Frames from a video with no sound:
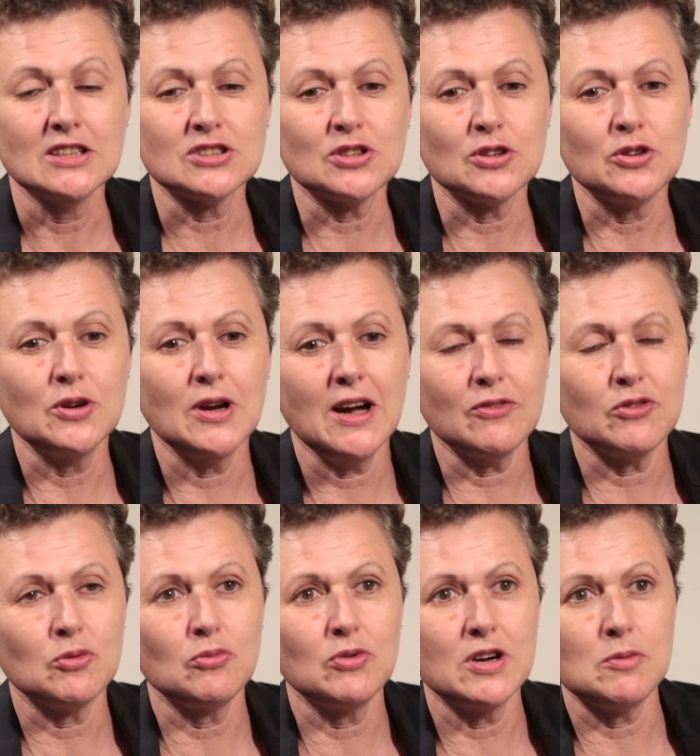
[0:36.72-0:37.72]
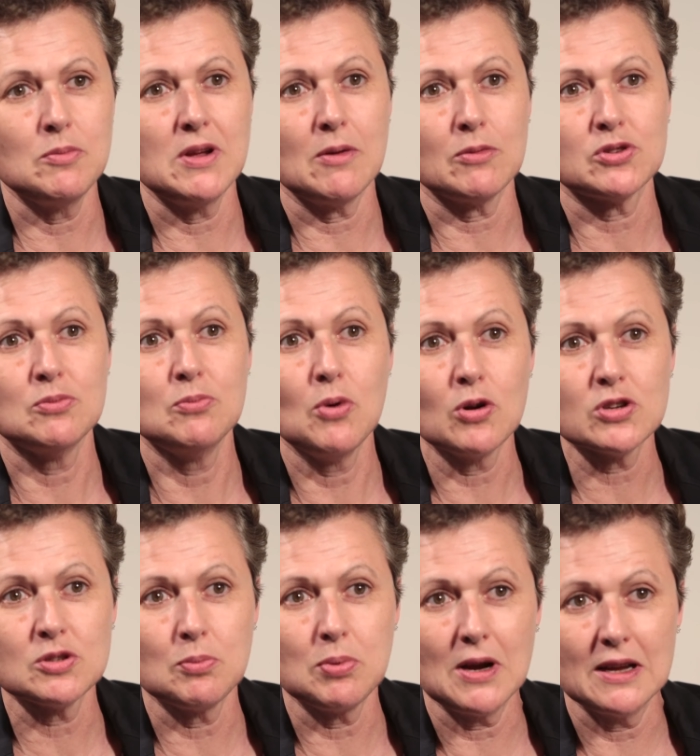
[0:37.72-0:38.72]
So you have to really be able to
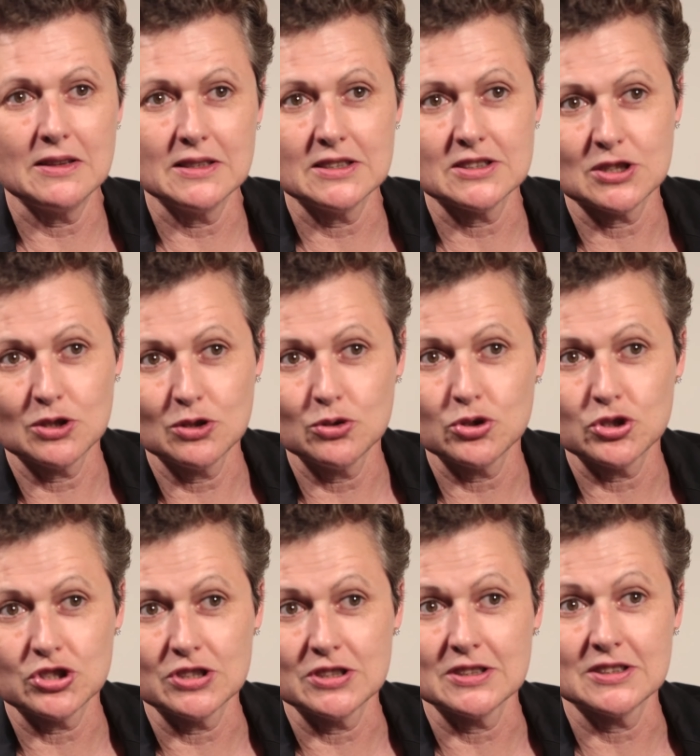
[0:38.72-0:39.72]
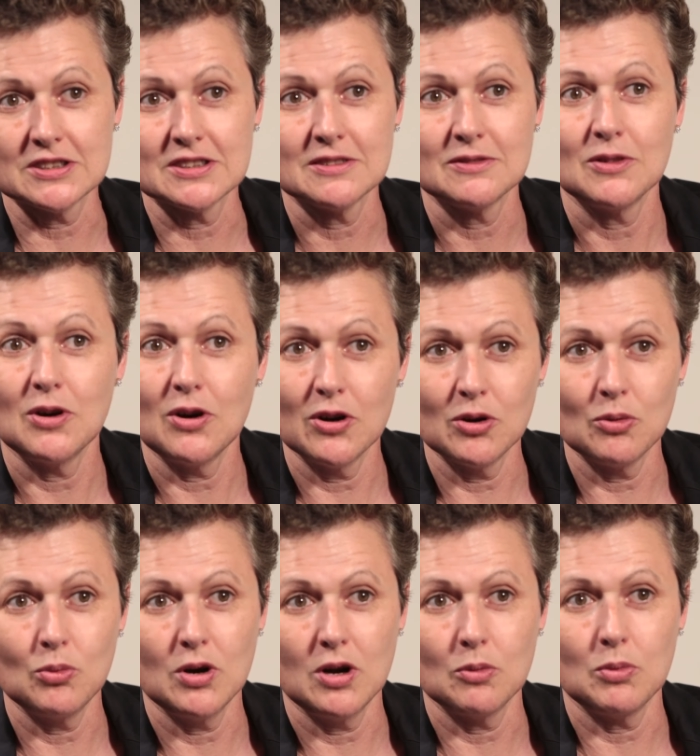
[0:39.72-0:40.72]
multiply these solutions on a
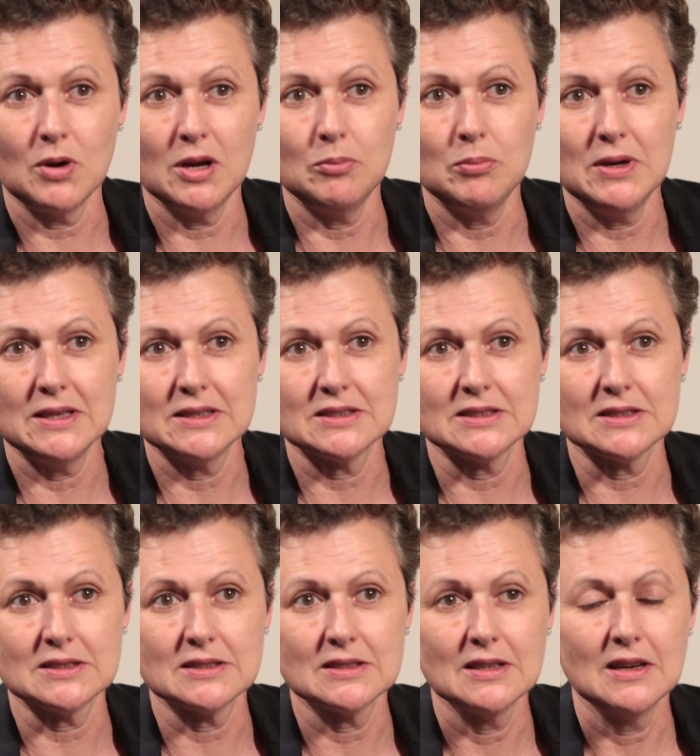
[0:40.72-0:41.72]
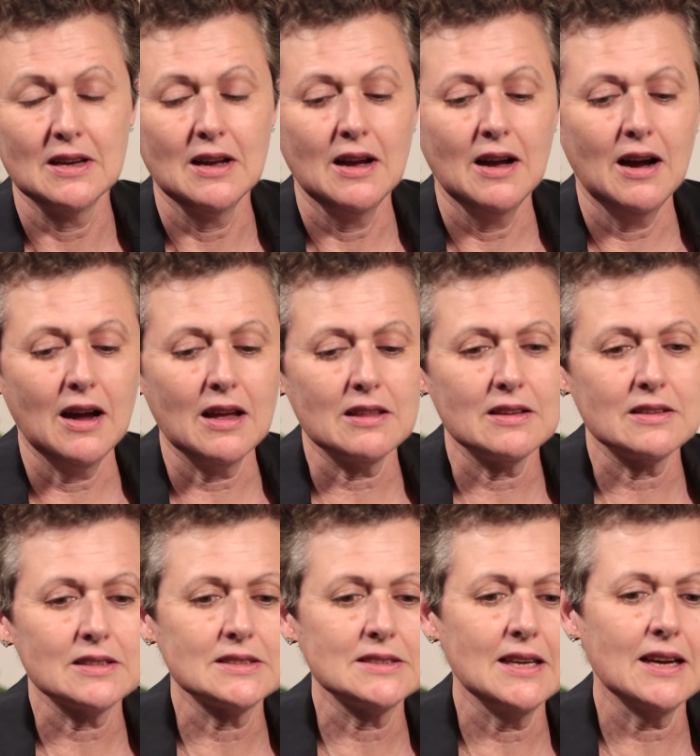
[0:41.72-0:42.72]
worldwide basis. I
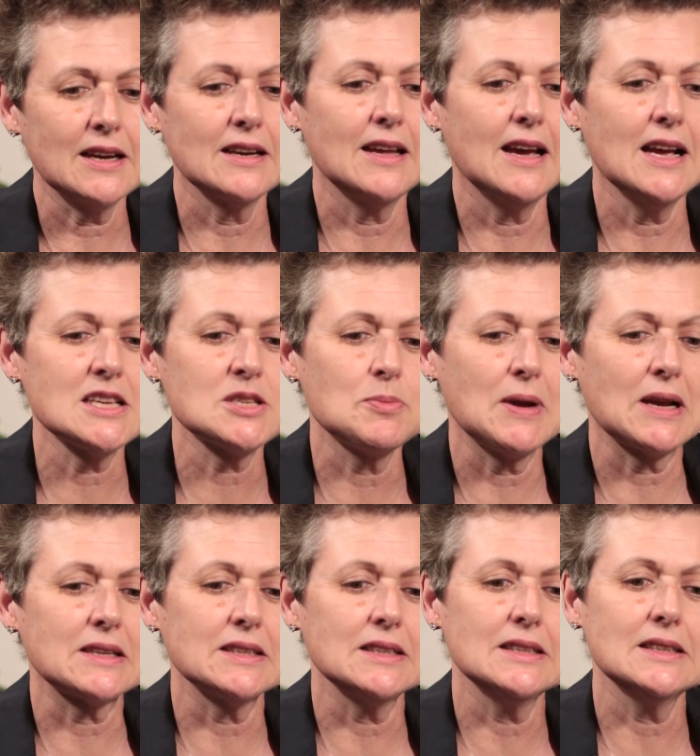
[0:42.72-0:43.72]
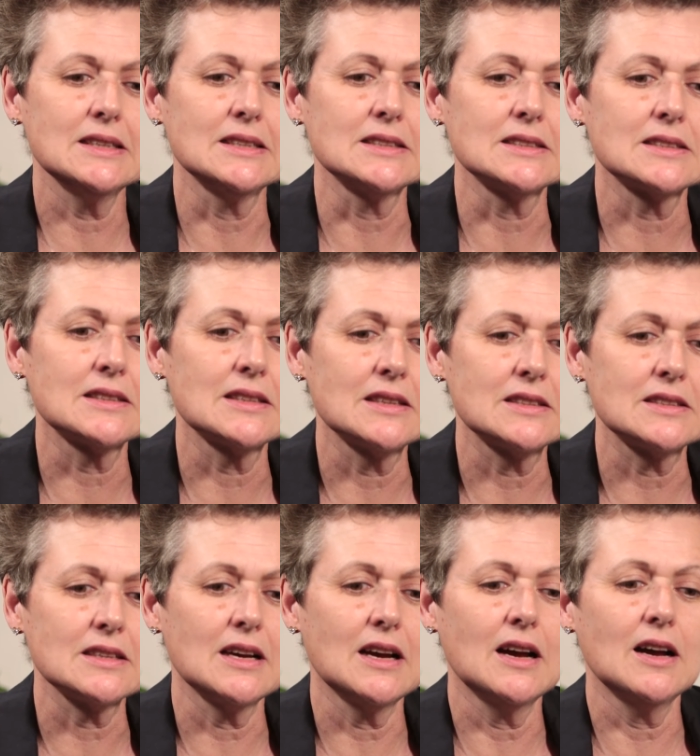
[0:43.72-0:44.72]
think the second aspect is
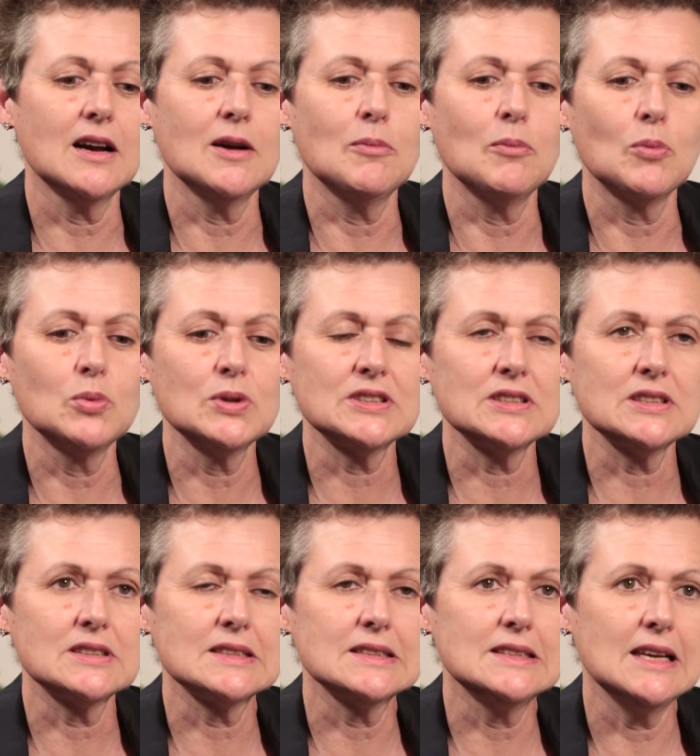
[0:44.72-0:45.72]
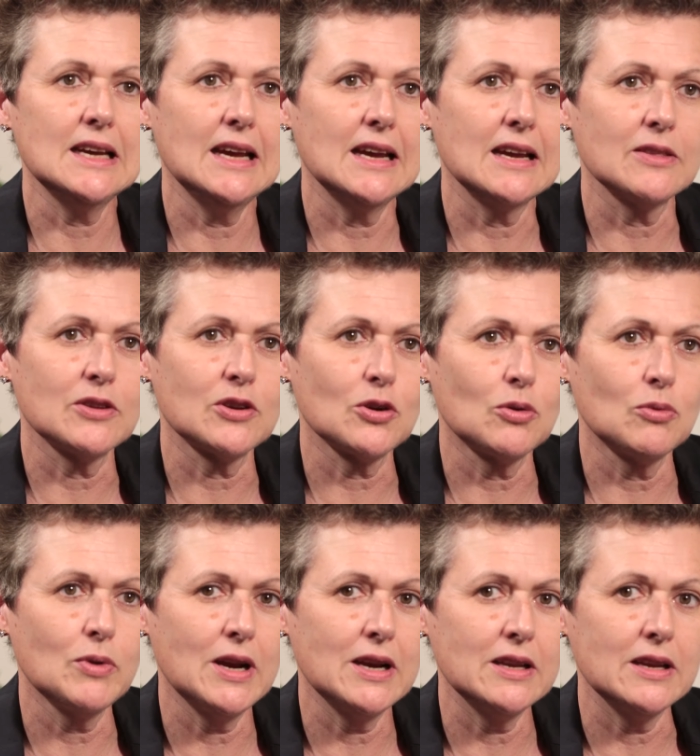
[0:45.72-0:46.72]
that um, we see today that
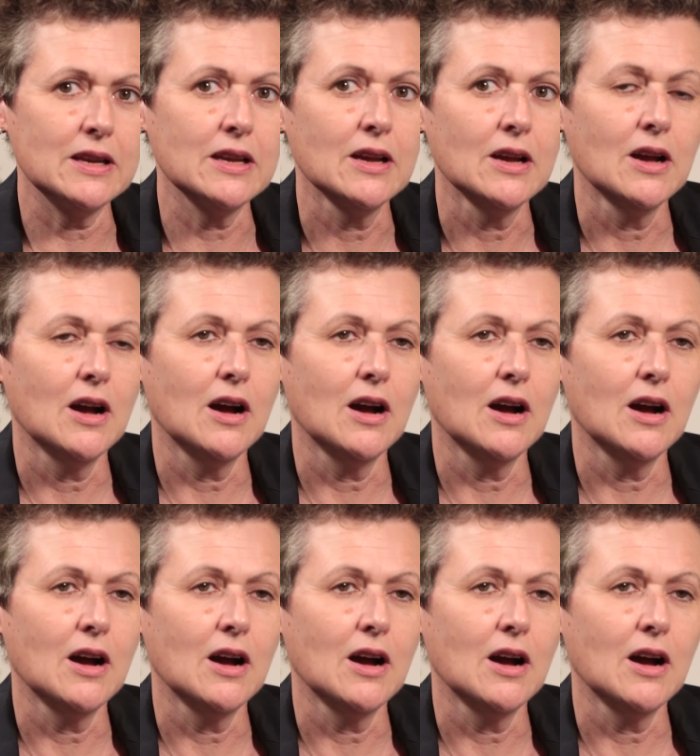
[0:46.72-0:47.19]
already